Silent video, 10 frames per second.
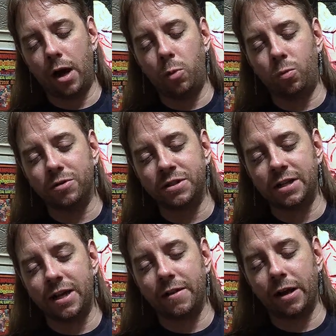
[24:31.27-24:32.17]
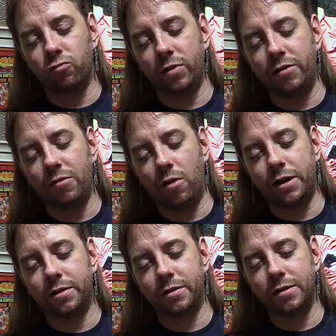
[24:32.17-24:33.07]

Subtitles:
I will say that I really liked